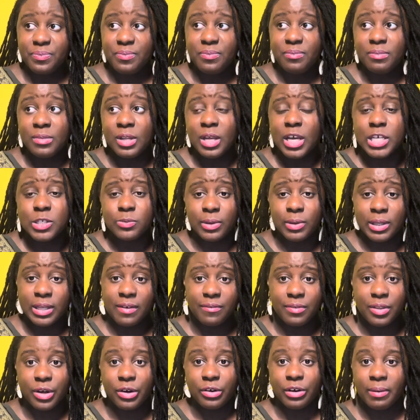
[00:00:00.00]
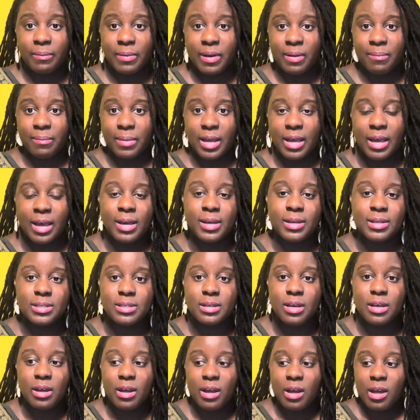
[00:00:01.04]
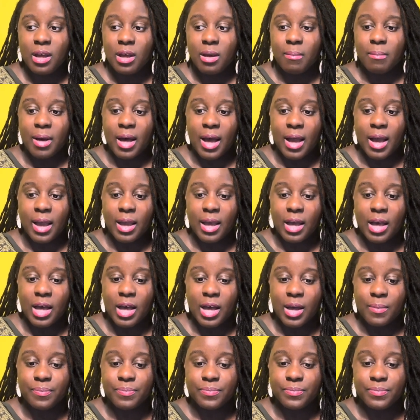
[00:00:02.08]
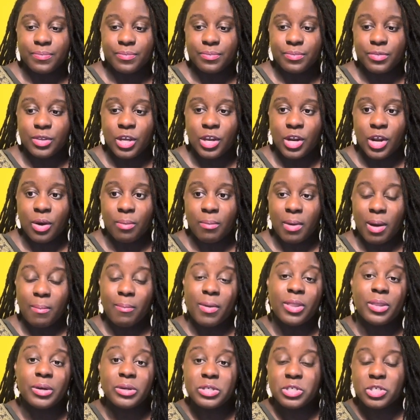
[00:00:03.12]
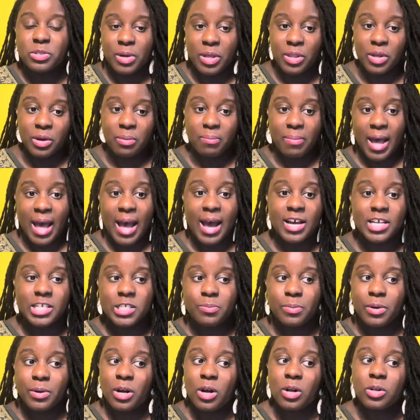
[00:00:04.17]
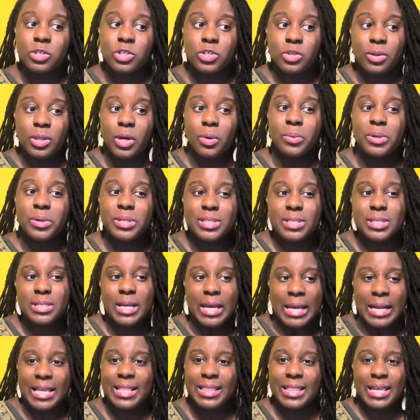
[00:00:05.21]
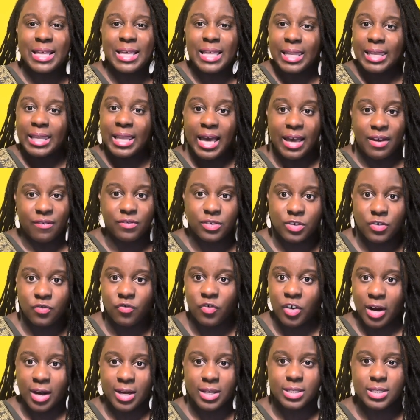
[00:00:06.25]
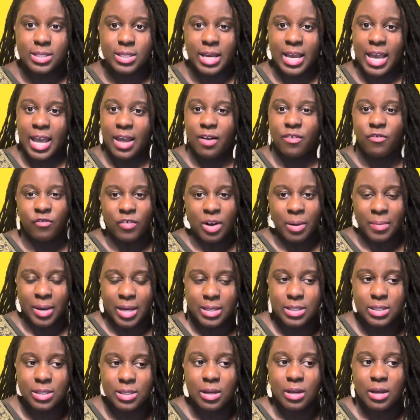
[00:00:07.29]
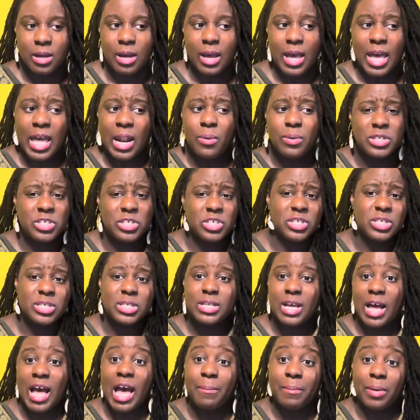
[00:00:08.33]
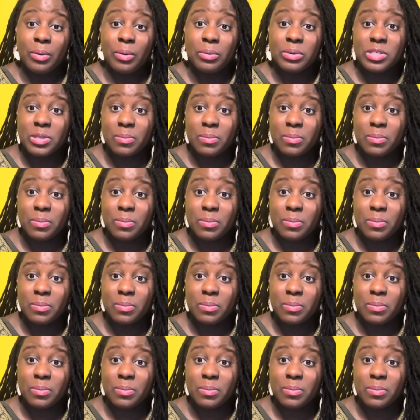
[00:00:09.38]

because we left the Caribbean because my my mother's mother passed, but also there wasn't anything left for us to get from it. And it was just a time, and it was a